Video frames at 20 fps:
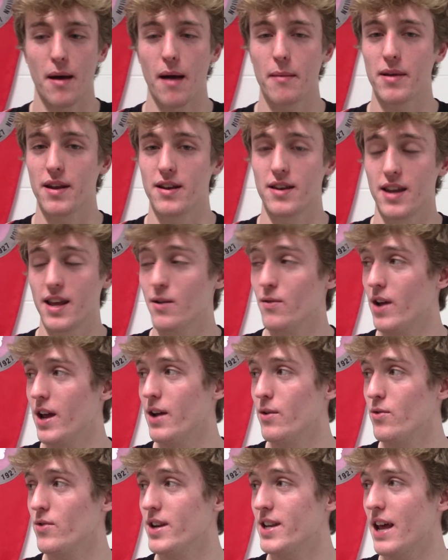I mean it,
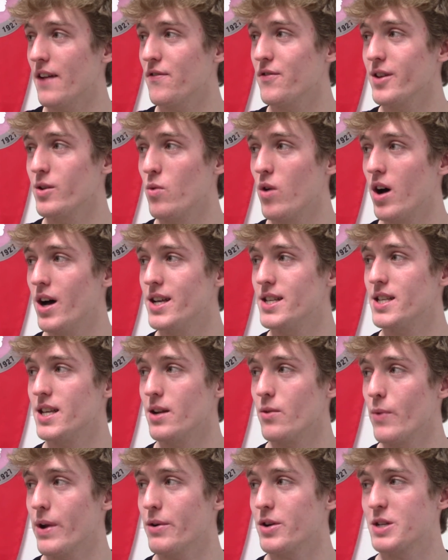it, definitely was,
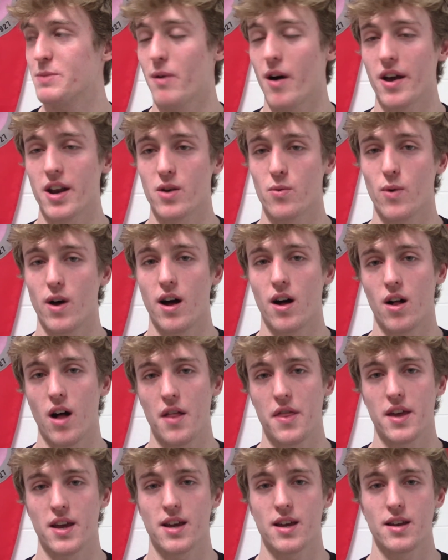and we responded well. I
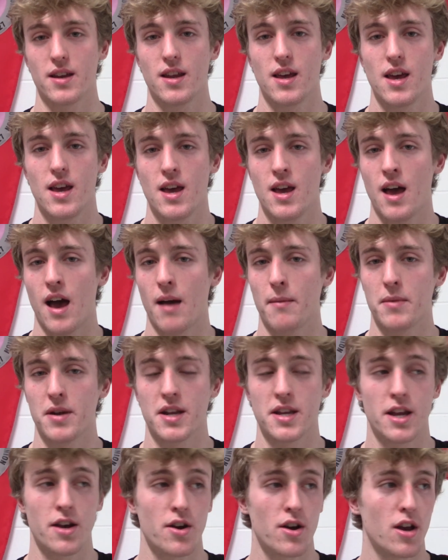think in I mean a
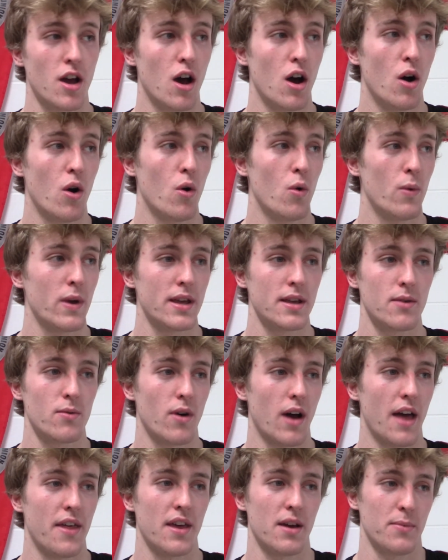year ago we
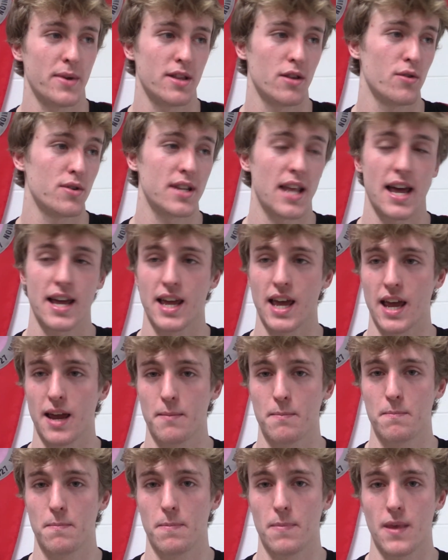I think we lose that
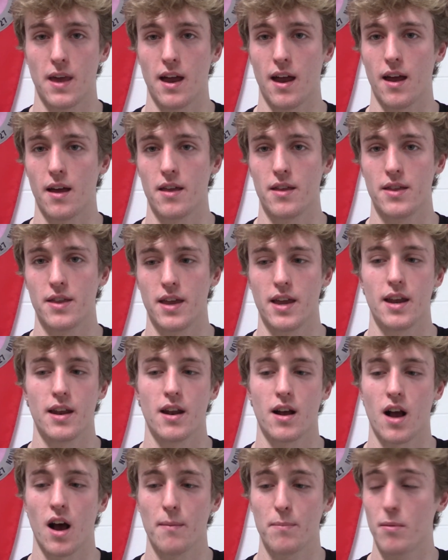game, uh, and
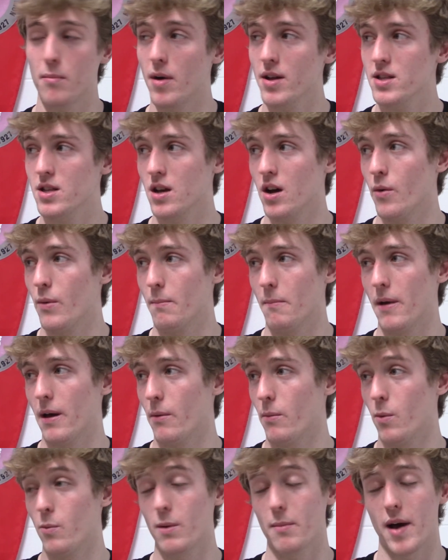a couple months ago we may,
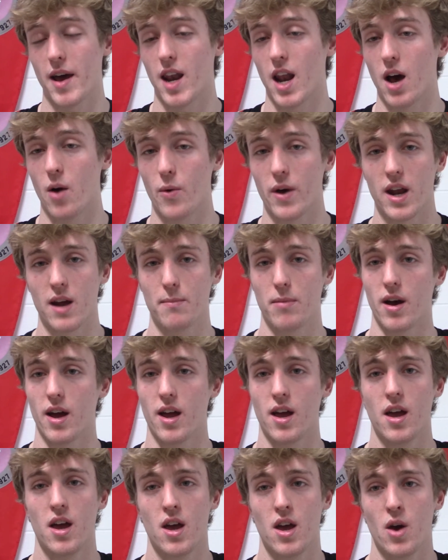we might not win it, but
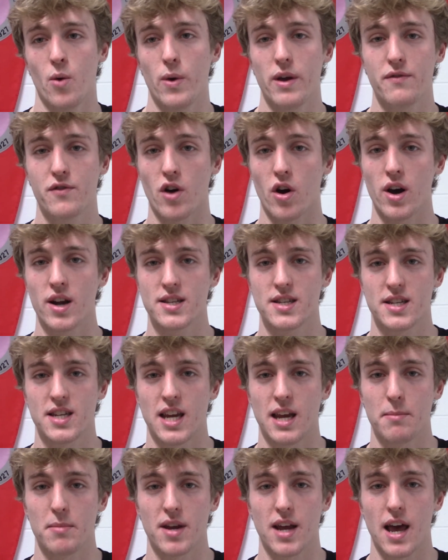we've grown as a
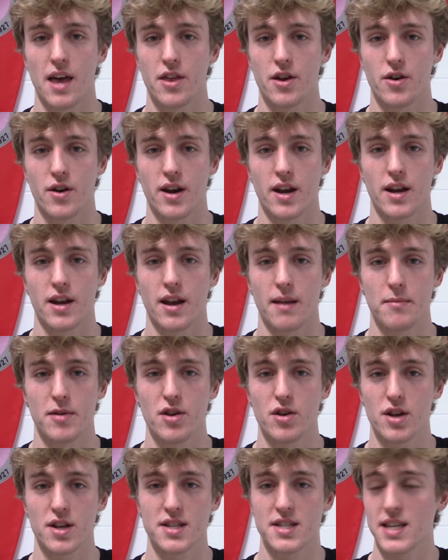team together. And I mean,
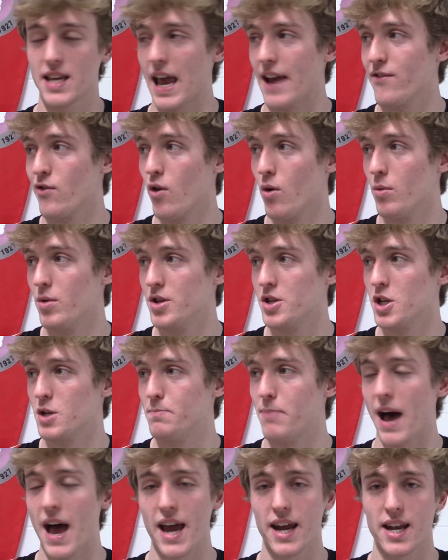you could see everyone was just
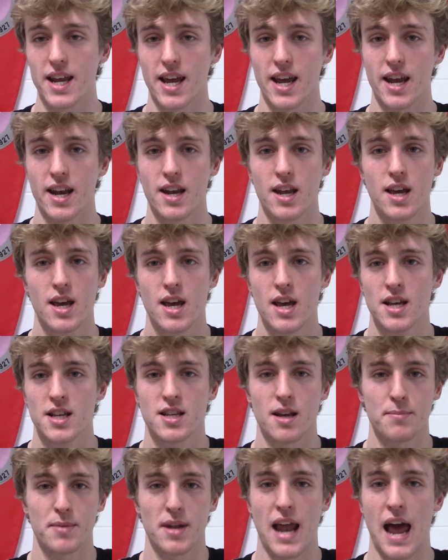buying in.
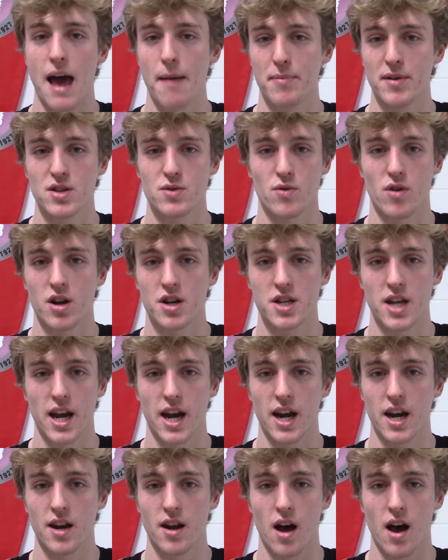Something happens, we're all
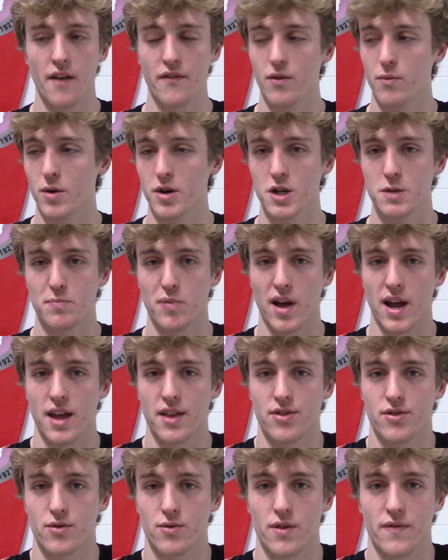shaking it off, and we're just
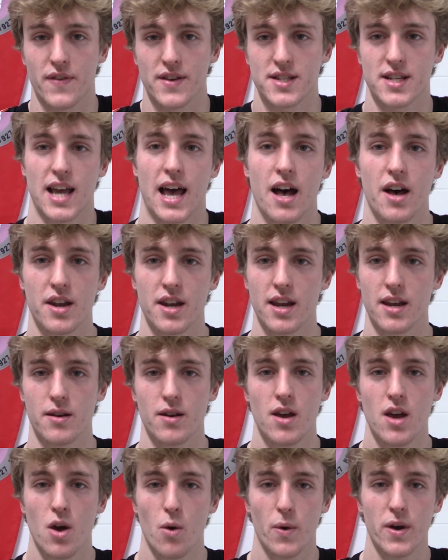playing through the physicality. And
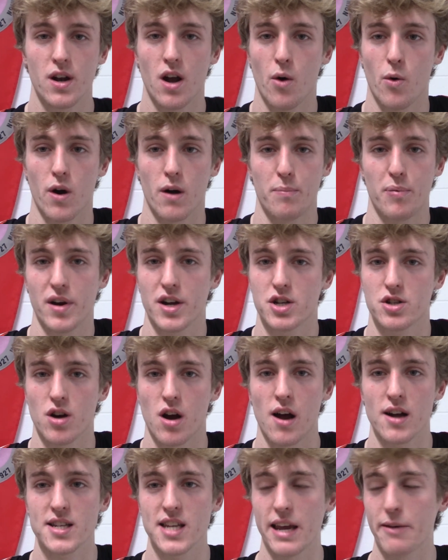we know we're a pretty
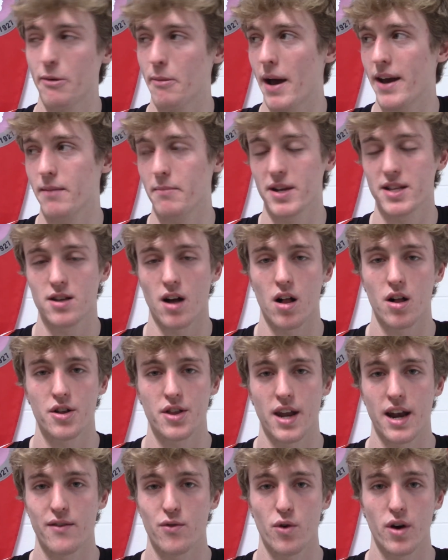strong team. We might even be taller
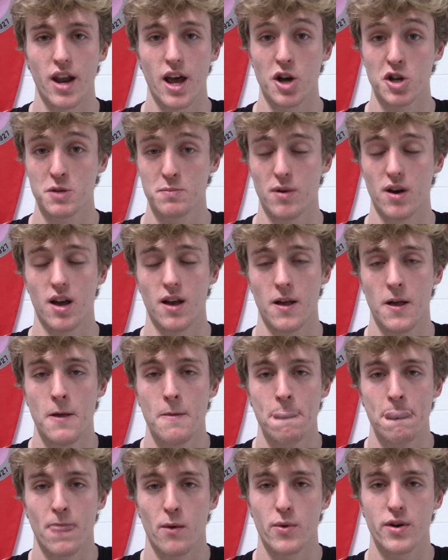than everyone else, but
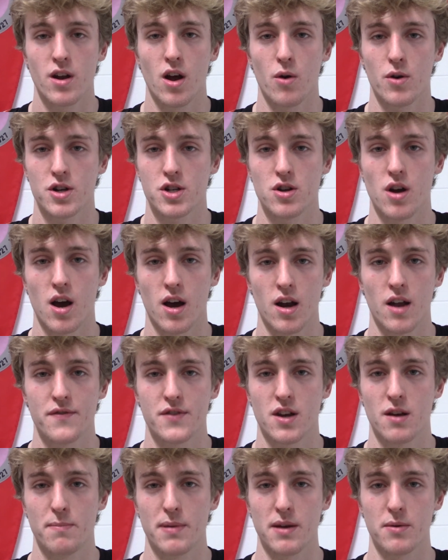we know we're strong enough
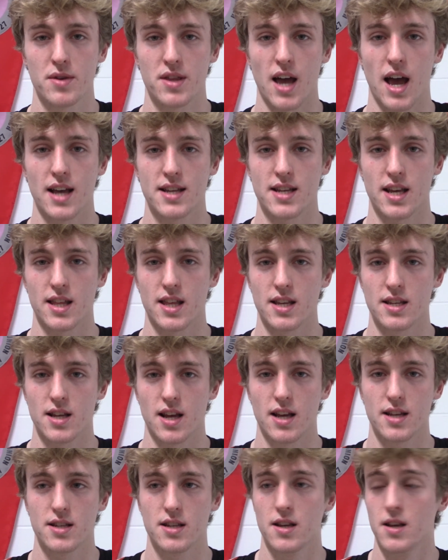to compete with guys like these guys.